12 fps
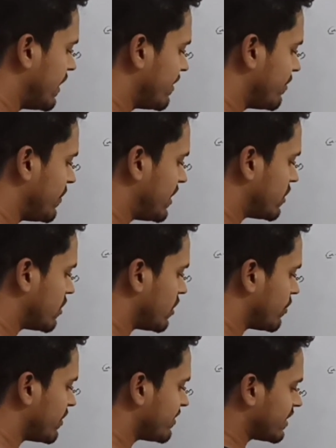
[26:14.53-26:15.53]
it is
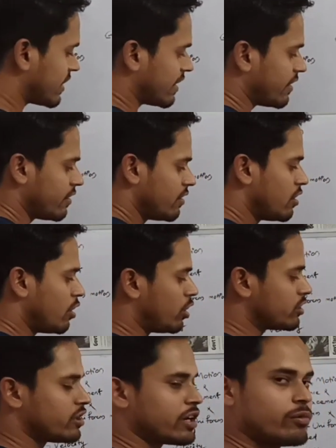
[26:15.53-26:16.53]
meter per second.
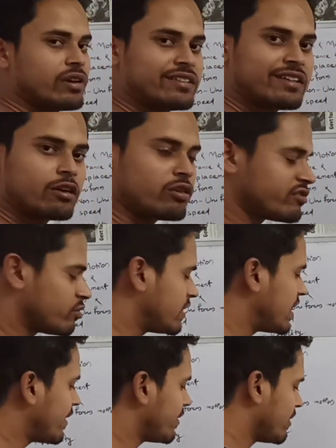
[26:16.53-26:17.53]
Other units are also
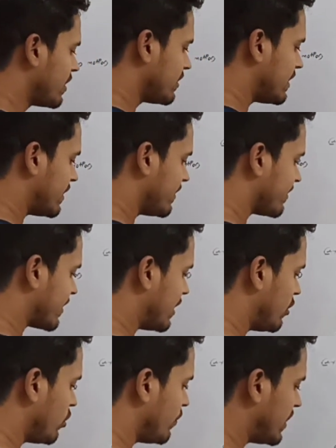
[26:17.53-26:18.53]
there, that is
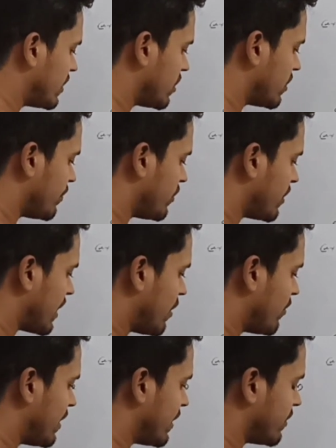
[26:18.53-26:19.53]
kilometer per
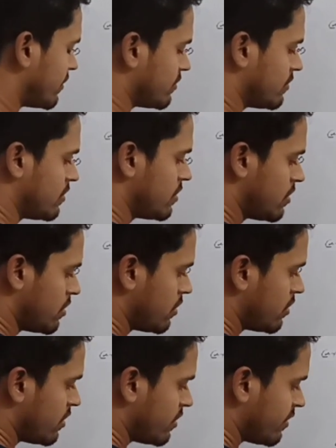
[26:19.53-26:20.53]
hour,
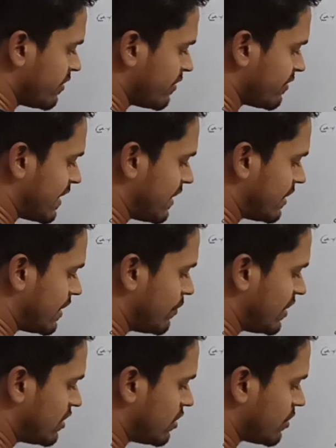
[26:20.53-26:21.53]

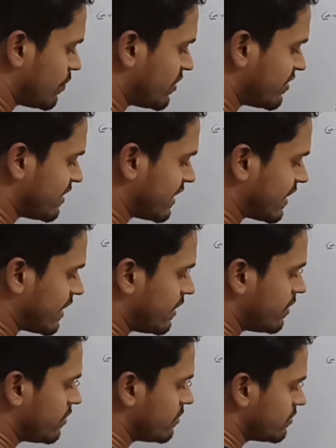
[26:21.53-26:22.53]
centimeter per
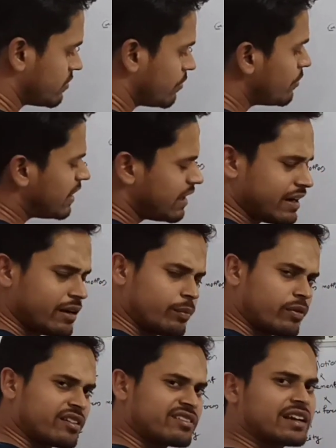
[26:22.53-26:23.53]
second, minute
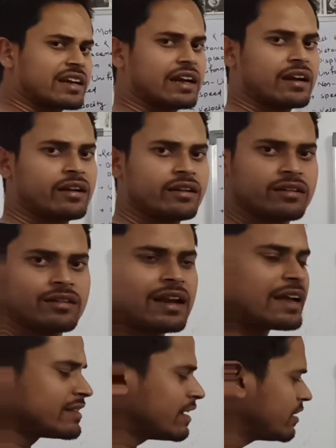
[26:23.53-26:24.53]
per second,
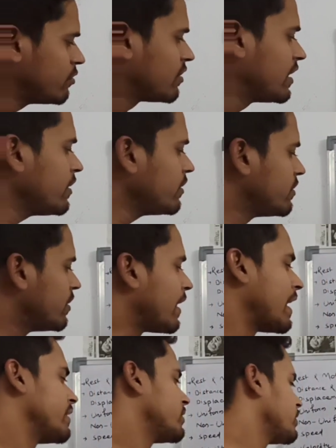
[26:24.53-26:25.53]
like that you can
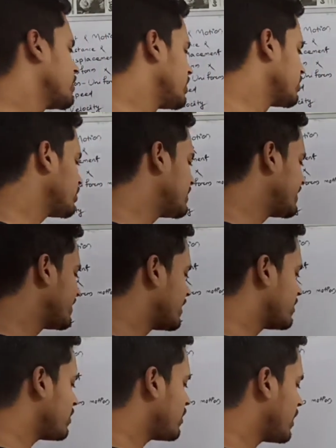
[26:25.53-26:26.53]
write. So these are
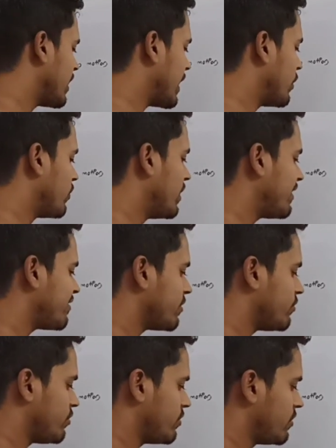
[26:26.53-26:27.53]
the units
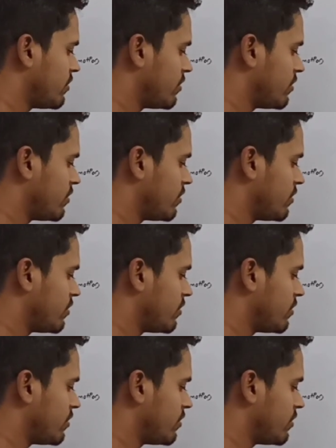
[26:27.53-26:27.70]
of